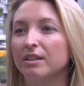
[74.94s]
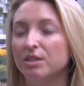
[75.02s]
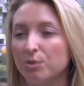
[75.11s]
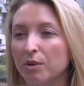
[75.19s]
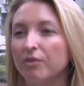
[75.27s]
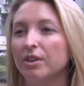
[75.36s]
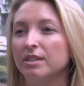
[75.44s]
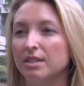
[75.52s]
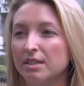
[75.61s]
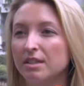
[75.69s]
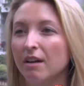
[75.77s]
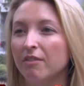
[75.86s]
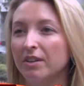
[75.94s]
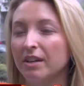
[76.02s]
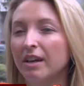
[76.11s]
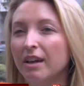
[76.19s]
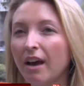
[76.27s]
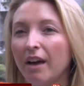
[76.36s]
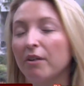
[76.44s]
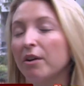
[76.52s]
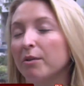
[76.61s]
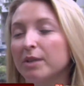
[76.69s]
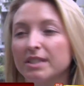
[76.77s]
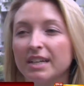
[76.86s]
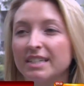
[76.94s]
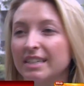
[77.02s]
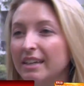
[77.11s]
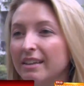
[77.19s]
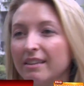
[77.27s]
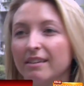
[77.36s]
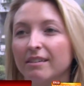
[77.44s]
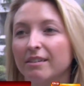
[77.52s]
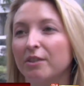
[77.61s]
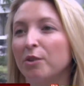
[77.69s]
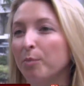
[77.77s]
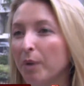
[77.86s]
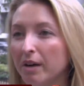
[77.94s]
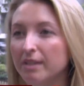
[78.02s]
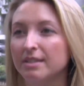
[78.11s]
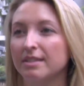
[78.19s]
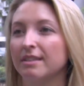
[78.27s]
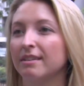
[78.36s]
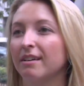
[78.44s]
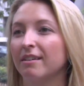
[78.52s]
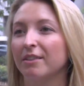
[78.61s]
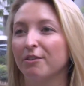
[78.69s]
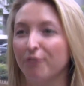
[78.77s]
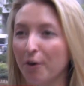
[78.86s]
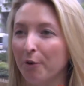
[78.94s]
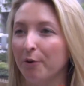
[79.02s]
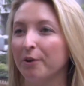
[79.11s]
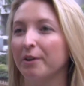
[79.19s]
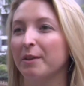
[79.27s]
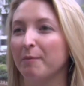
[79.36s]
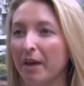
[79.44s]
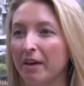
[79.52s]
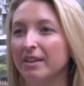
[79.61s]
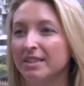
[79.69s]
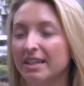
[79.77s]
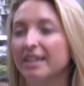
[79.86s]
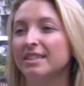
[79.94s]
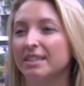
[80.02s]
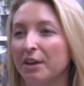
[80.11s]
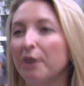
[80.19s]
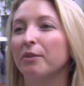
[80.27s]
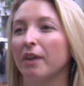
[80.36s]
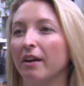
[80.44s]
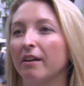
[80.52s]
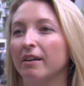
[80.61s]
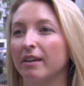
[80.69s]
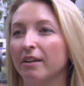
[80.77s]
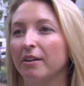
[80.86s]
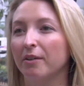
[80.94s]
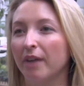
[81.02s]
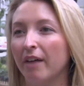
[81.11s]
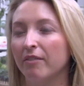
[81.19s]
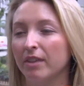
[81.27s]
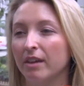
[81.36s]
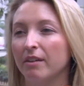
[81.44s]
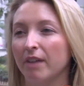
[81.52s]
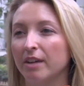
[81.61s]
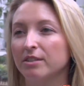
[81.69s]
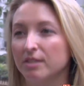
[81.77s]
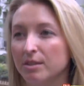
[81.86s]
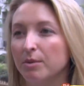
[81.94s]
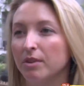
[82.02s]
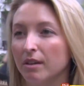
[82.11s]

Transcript: and storefronts and stuff, and I don't always like to get the coupons on the phone or in the mail. It's nice to go there and, you know, have the interactions with